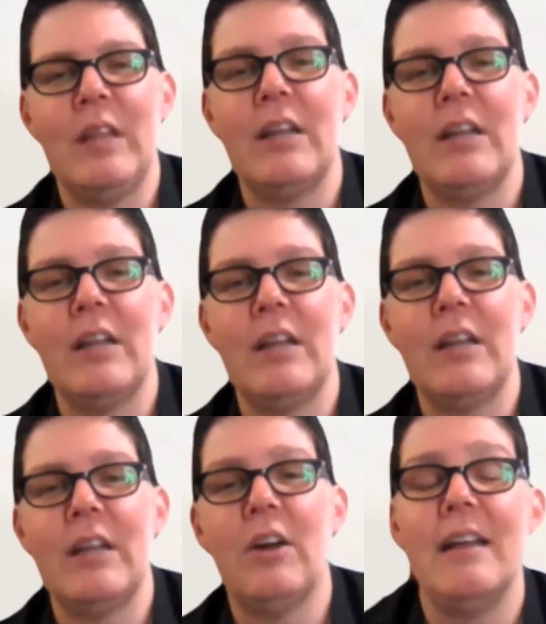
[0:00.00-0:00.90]
they call it
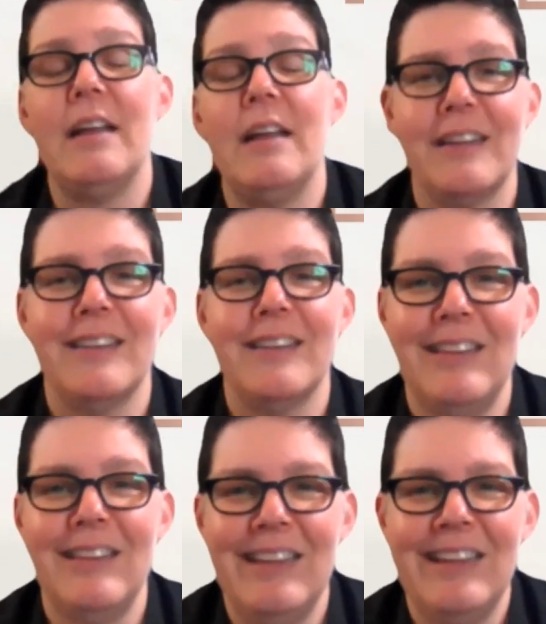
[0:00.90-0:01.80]
the hockey stick.
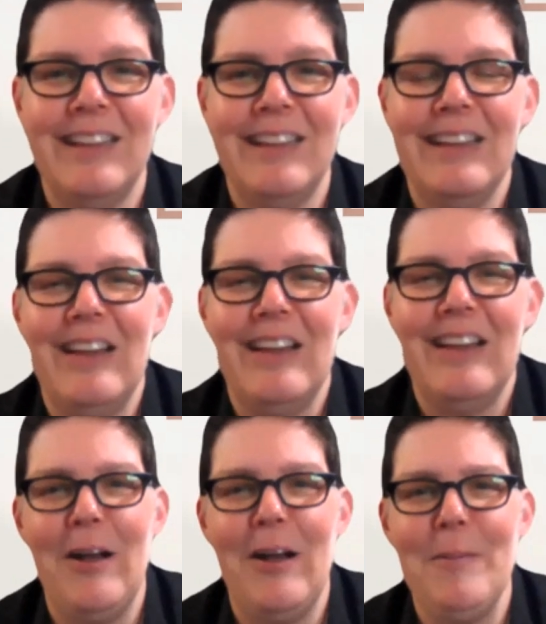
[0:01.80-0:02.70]

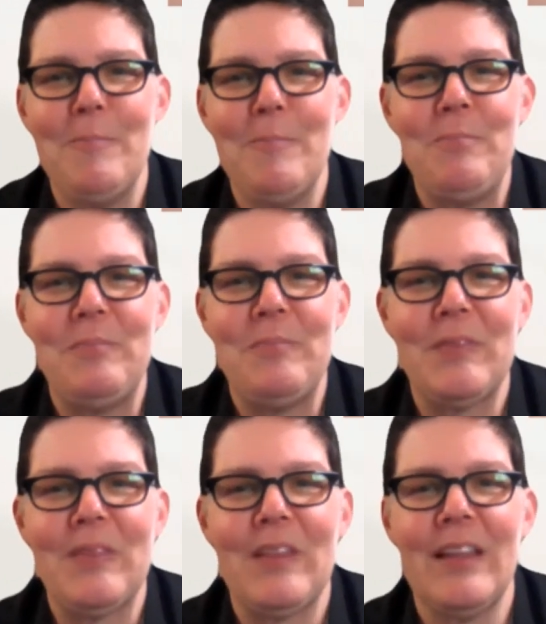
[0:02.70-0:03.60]
Um,
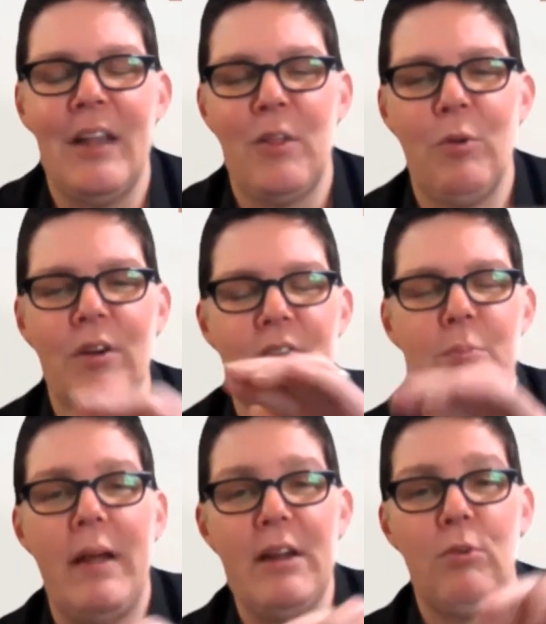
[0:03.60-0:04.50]
in other words,
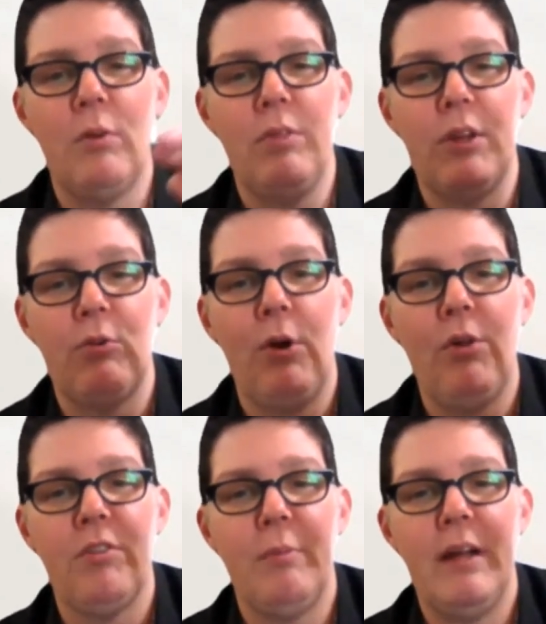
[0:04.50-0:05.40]
the growth of
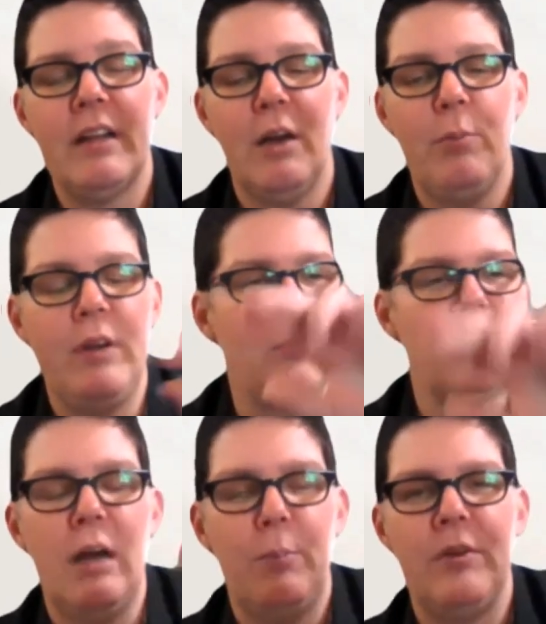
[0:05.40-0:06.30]
my company was
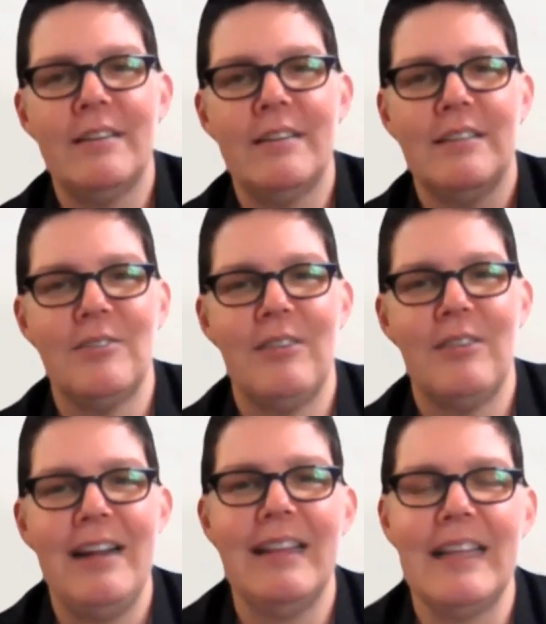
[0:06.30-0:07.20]
up and to the right,
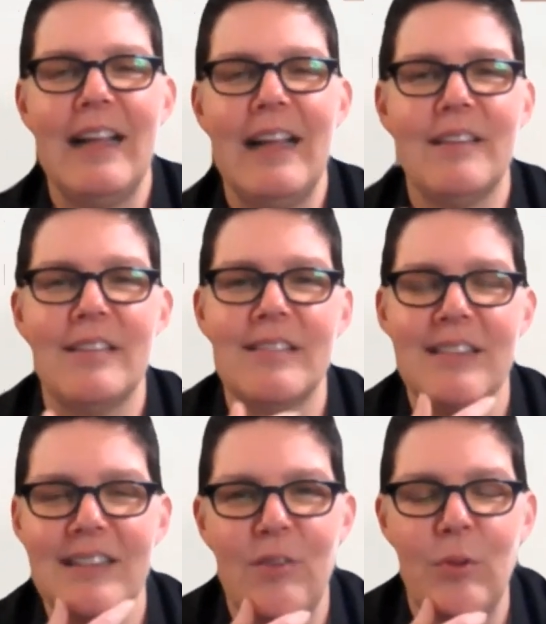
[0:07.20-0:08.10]
right? Like that's
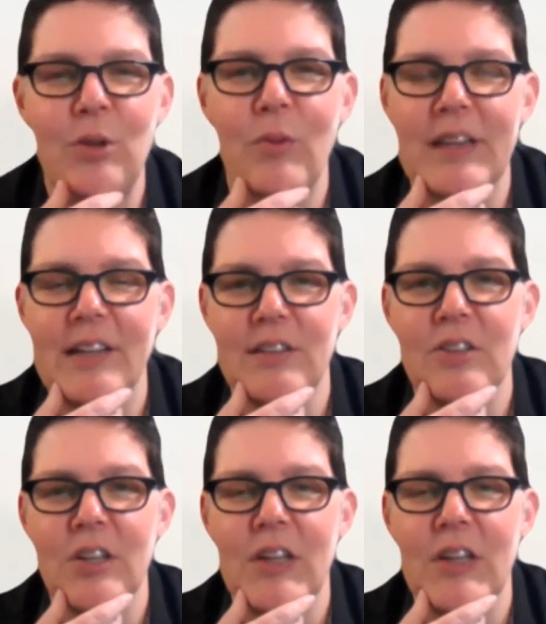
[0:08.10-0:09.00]
what you want that to
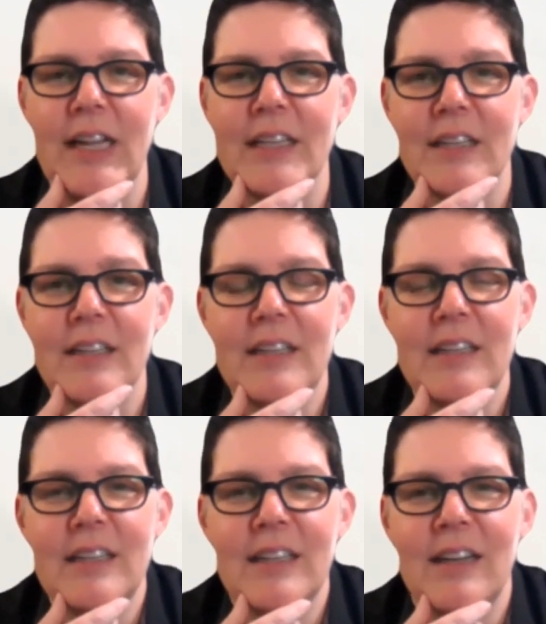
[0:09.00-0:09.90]
look like.
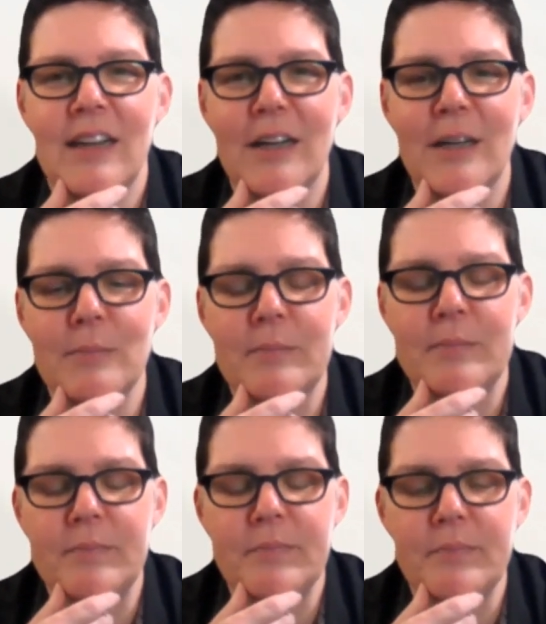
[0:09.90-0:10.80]
Um,